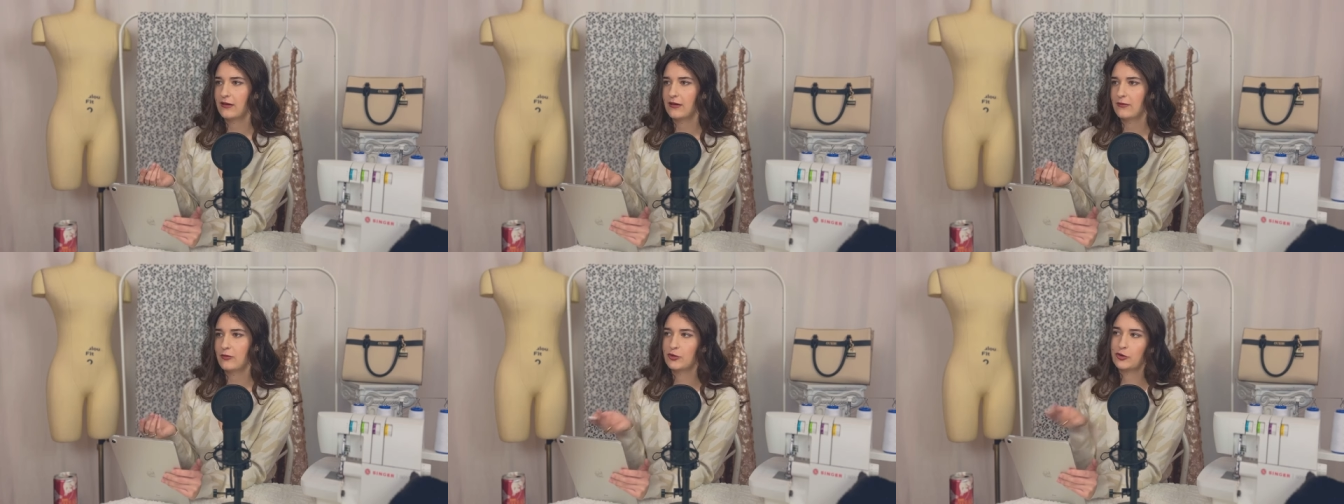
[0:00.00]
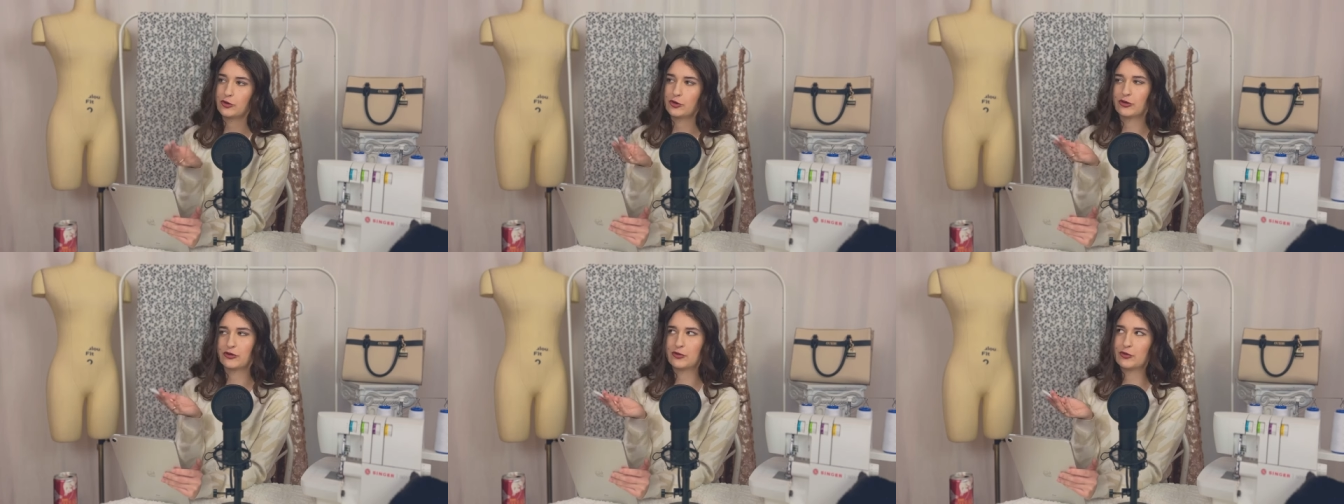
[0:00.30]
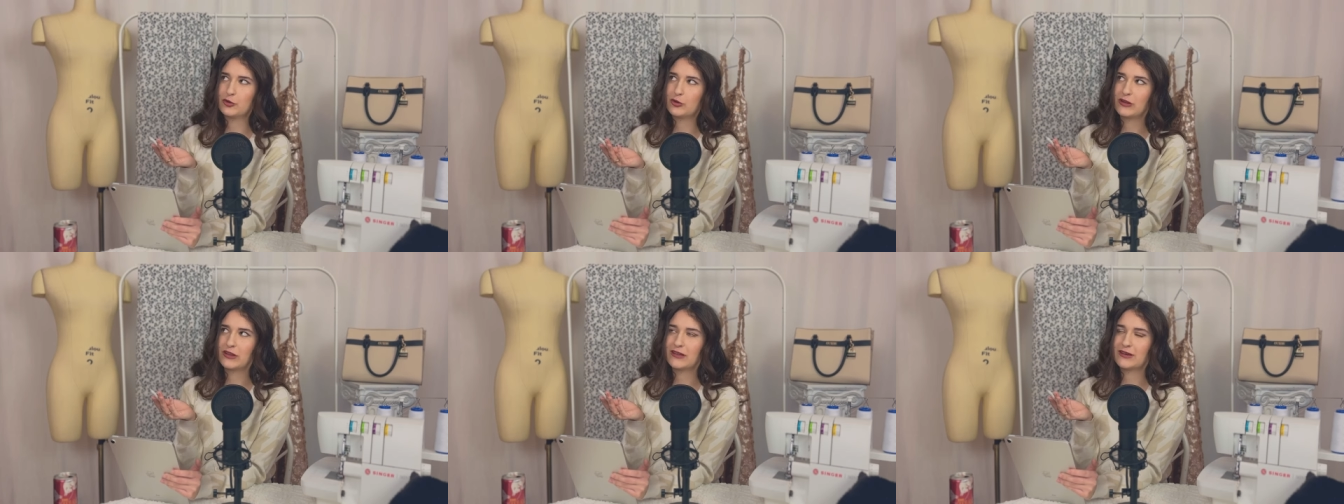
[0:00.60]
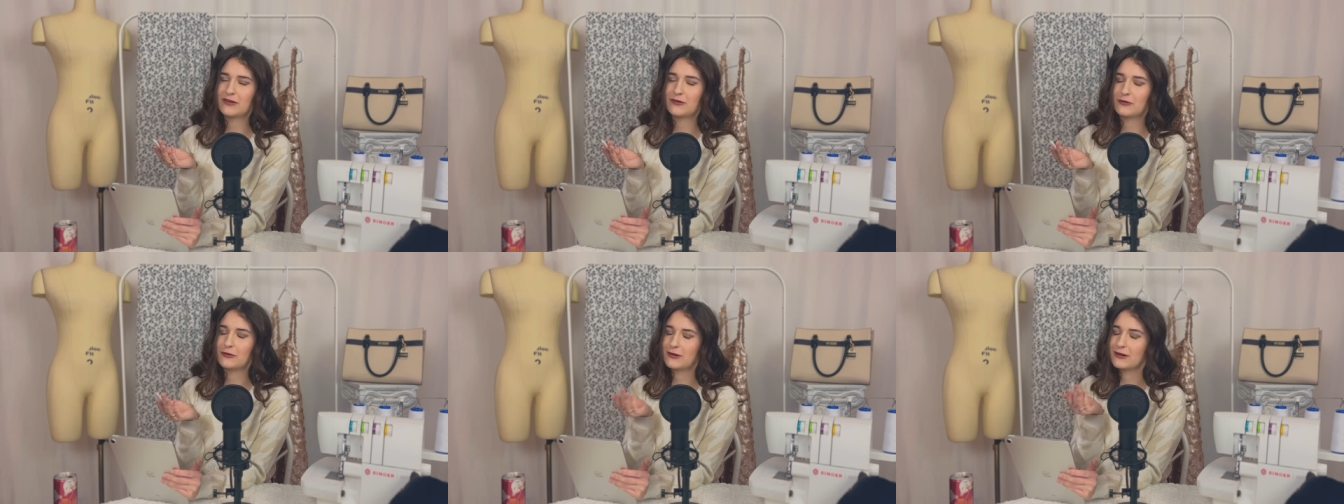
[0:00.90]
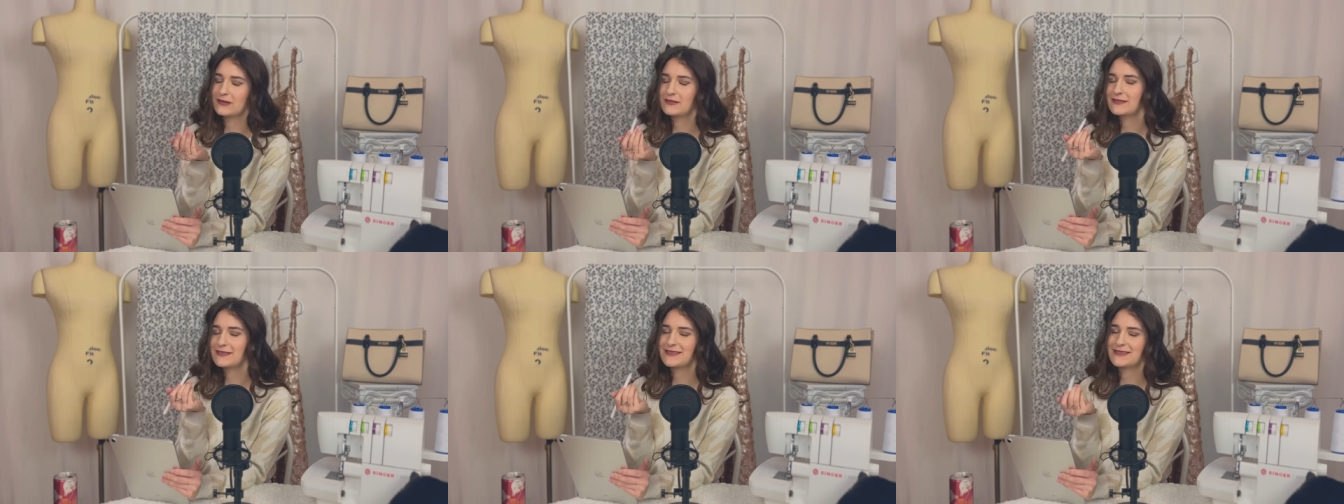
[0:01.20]
or you could Google it,
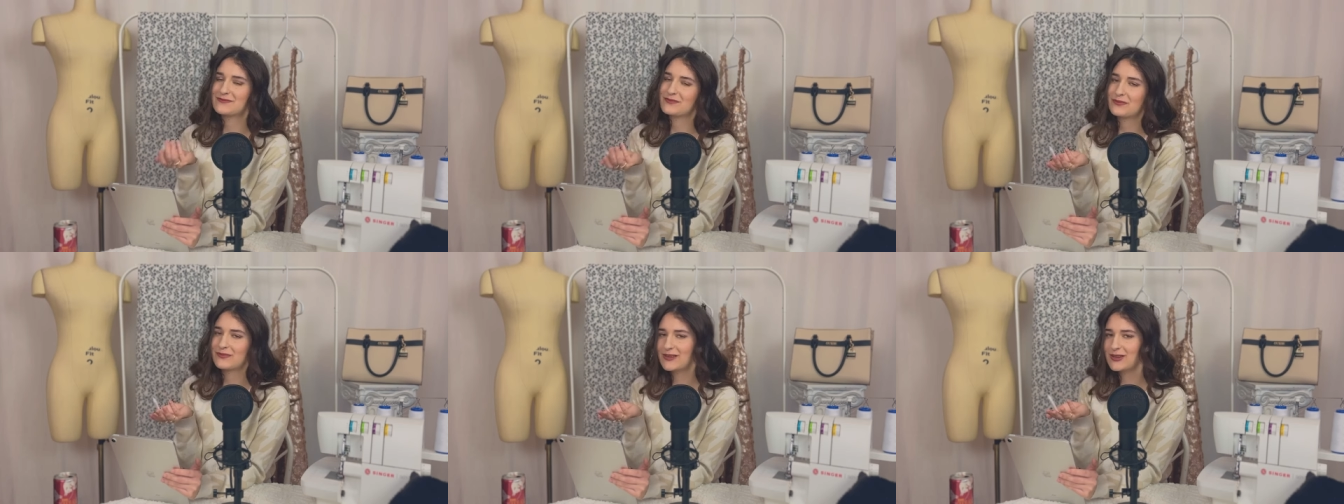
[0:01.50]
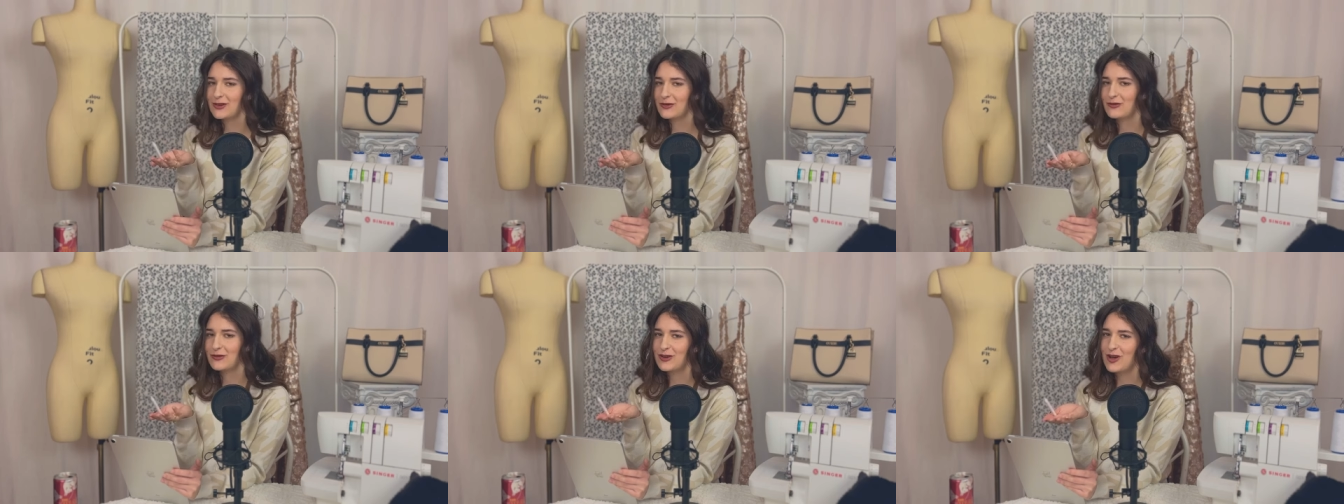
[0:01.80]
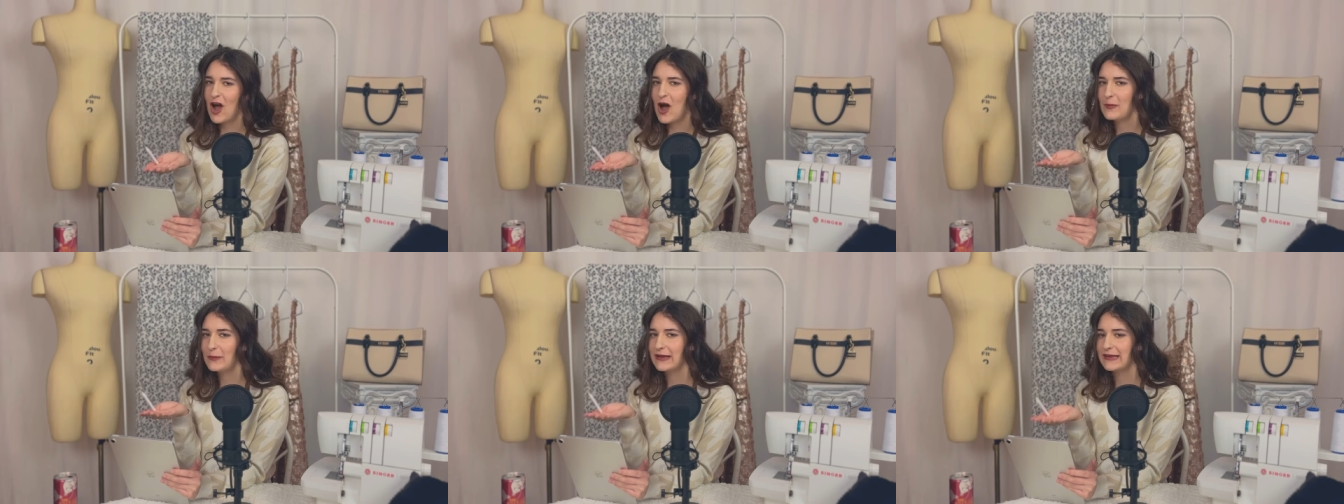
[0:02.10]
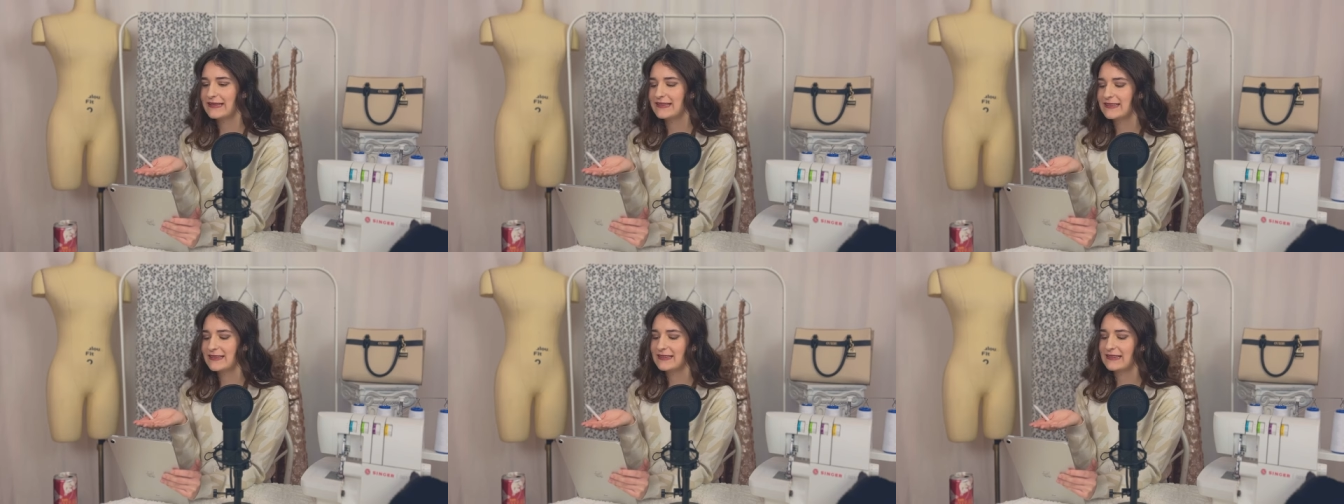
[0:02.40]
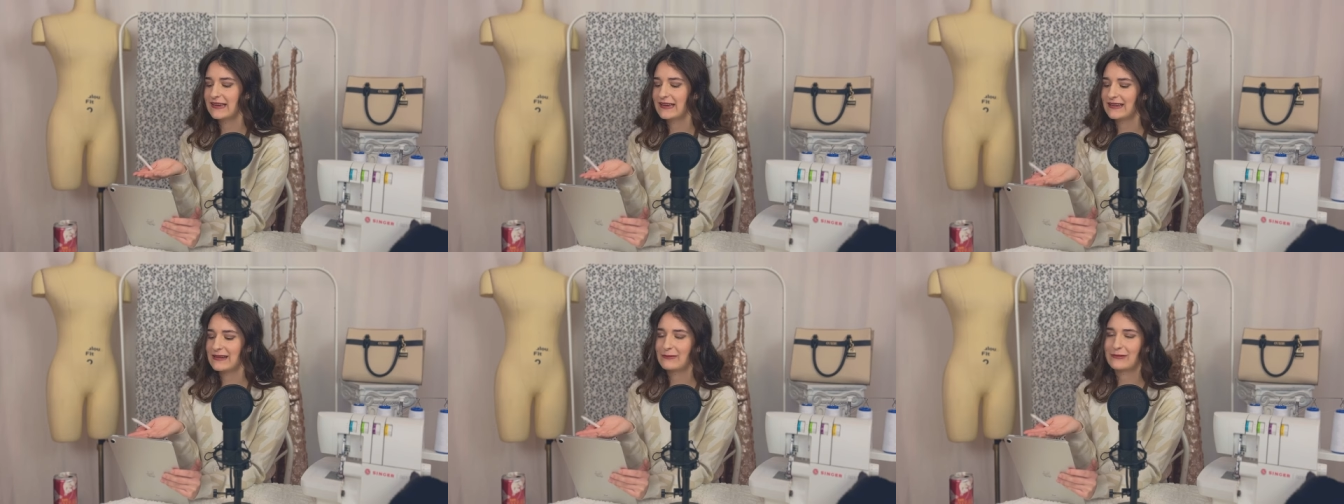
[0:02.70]
or just, you know, comment
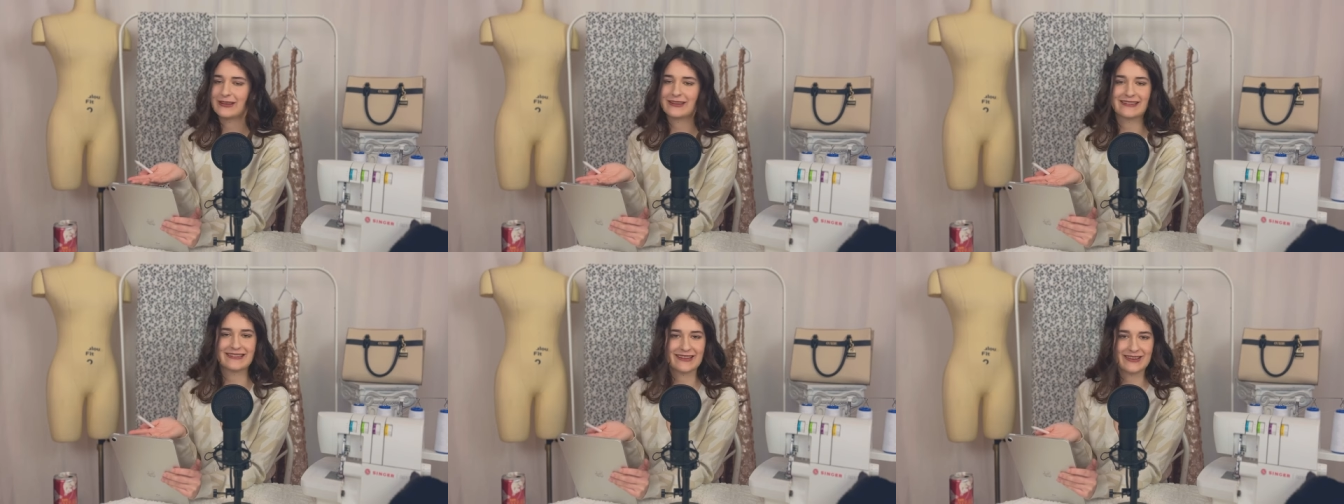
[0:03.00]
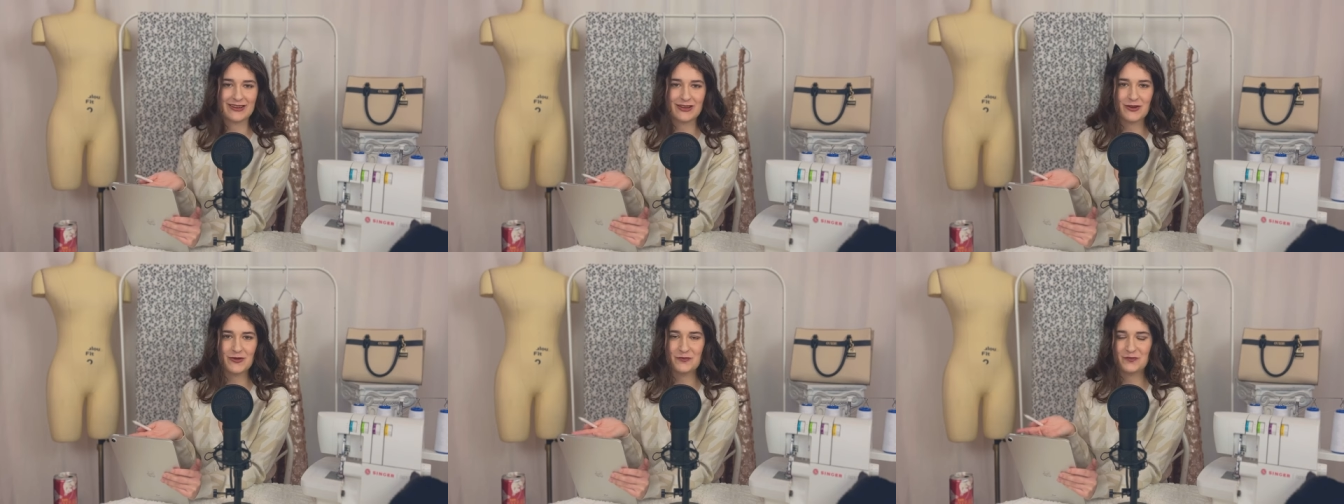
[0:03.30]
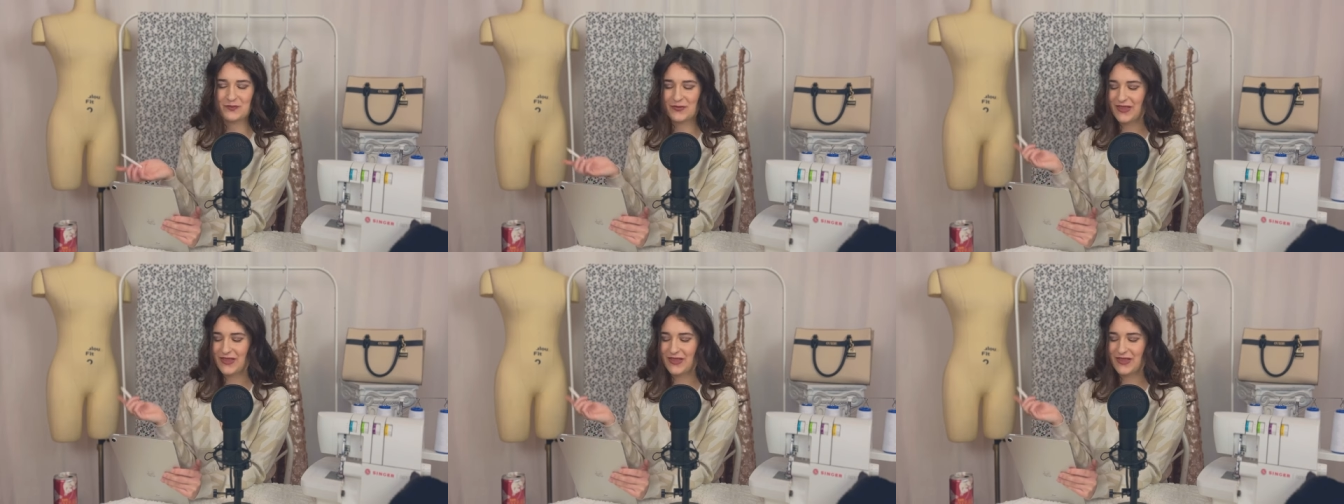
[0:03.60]
and I'm gonna tell you.